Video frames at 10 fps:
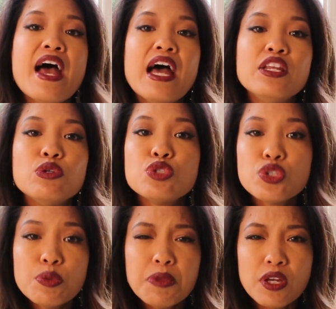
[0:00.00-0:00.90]
and
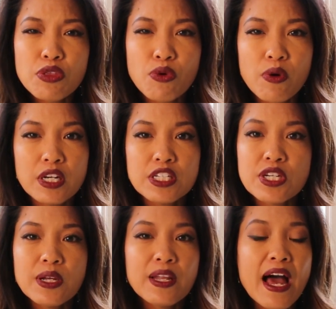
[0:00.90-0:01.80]
usurped the authority
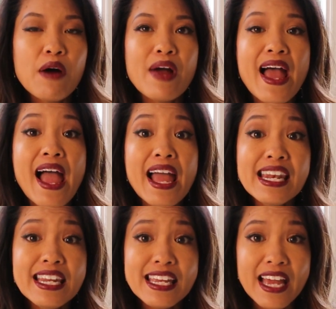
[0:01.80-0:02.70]
to allow
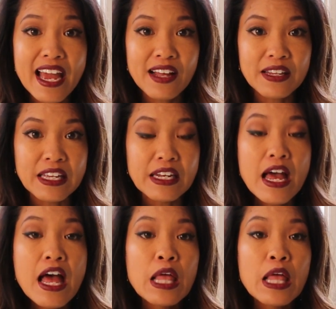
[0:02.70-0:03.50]
any alien,